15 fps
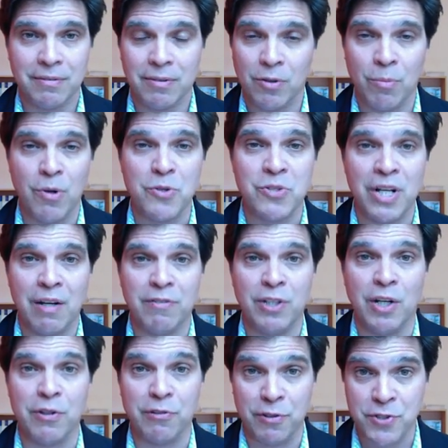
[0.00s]
almost every
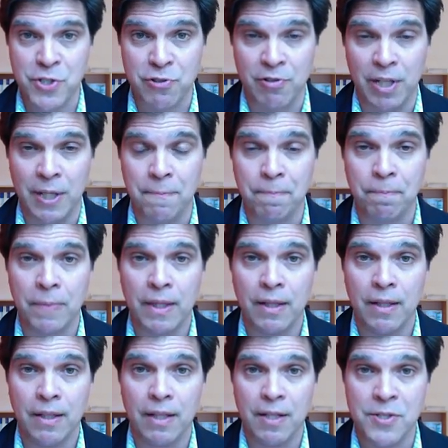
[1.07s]
other industry
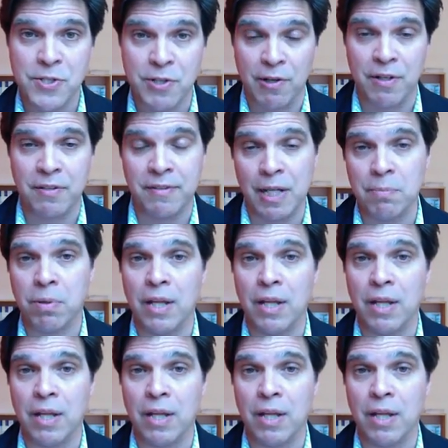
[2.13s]
is starting to take